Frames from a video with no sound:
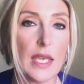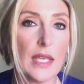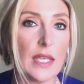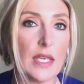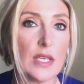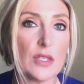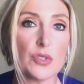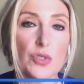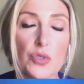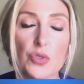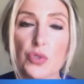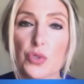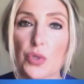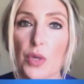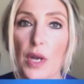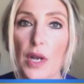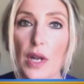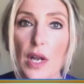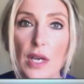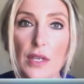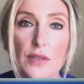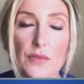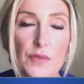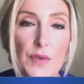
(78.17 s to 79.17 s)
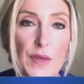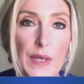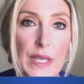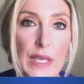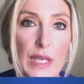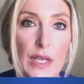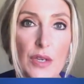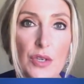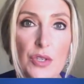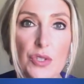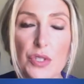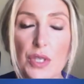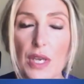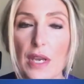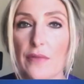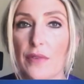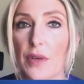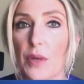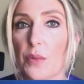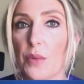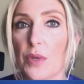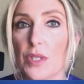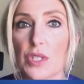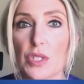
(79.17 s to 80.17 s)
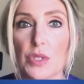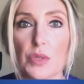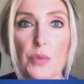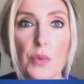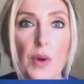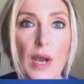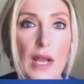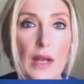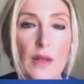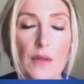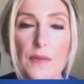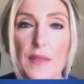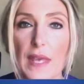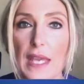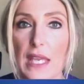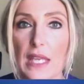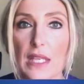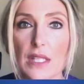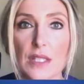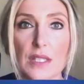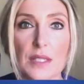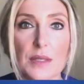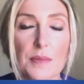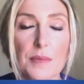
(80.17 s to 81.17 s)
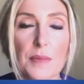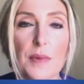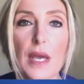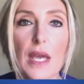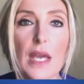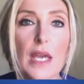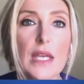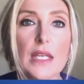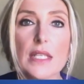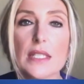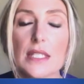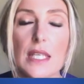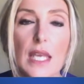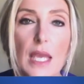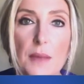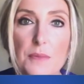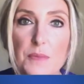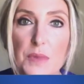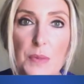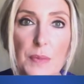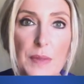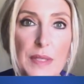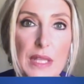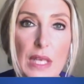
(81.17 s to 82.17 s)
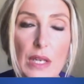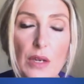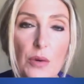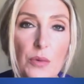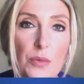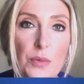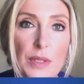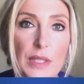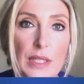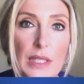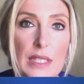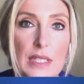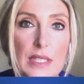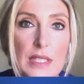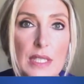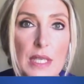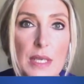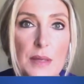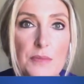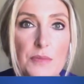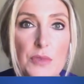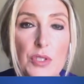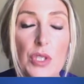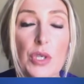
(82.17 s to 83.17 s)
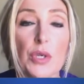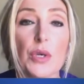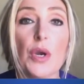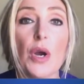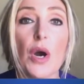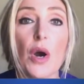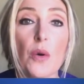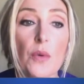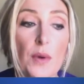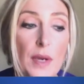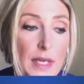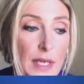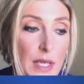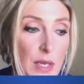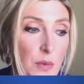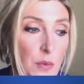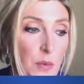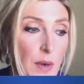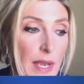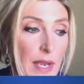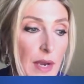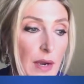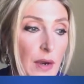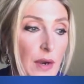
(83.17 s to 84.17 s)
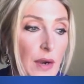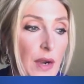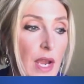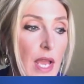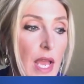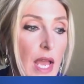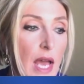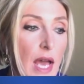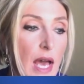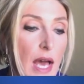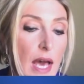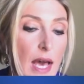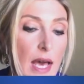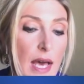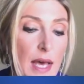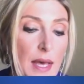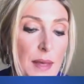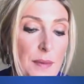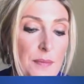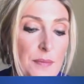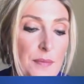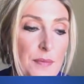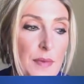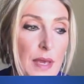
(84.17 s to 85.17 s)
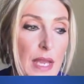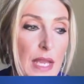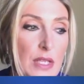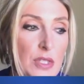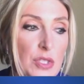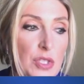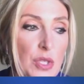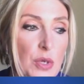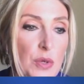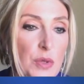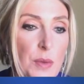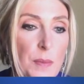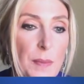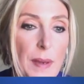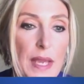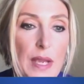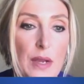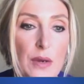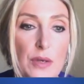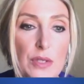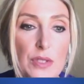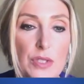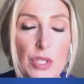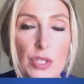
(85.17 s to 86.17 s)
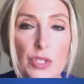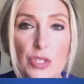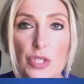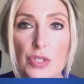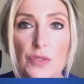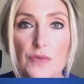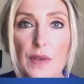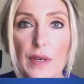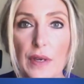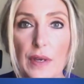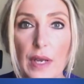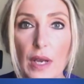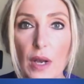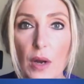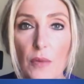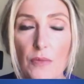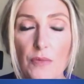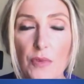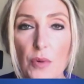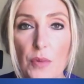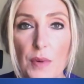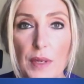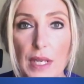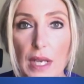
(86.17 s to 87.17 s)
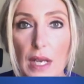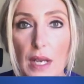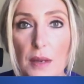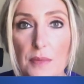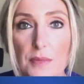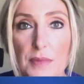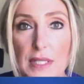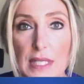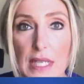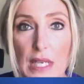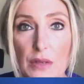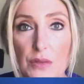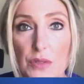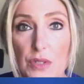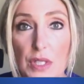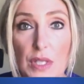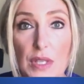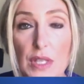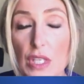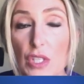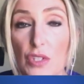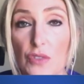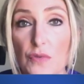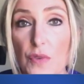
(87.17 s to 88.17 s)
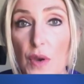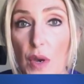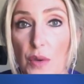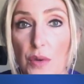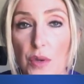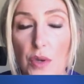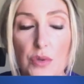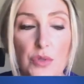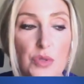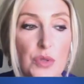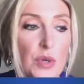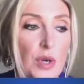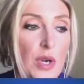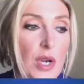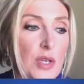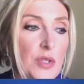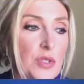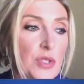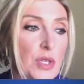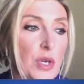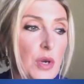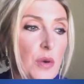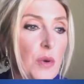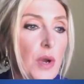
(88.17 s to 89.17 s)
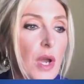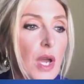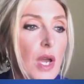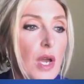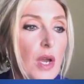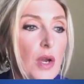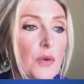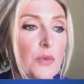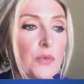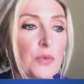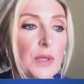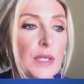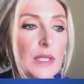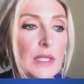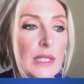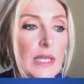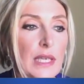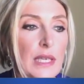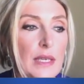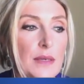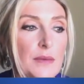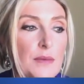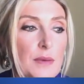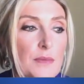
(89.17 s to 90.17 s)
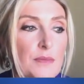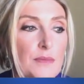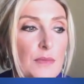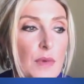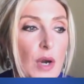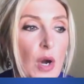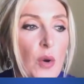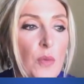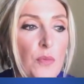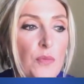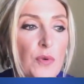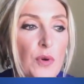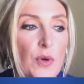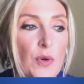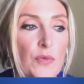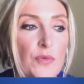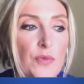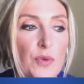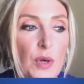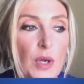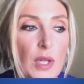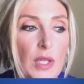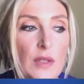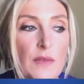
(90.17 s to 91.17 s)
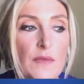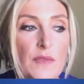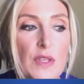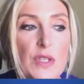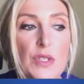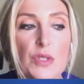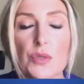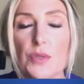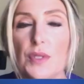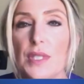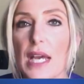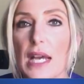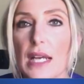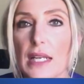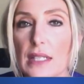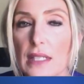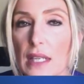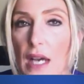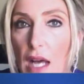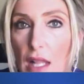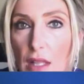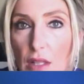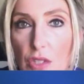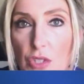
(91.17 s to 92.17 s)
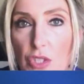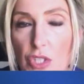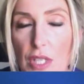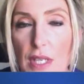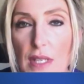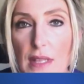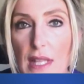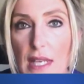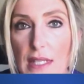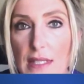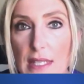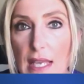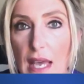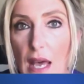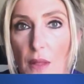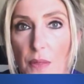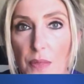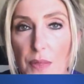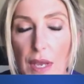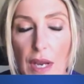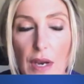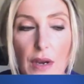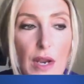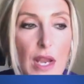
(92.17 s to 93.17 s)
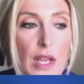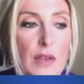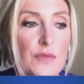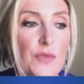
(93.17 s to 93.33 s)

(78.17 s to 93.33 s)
It has drug on for years. Every once in a while, they get some tips, but they don't really seem to go anywhere. Um, and so the parents are just very helpful when it comes down to these photos. They're also really hopeful for all of the new technology that's out there.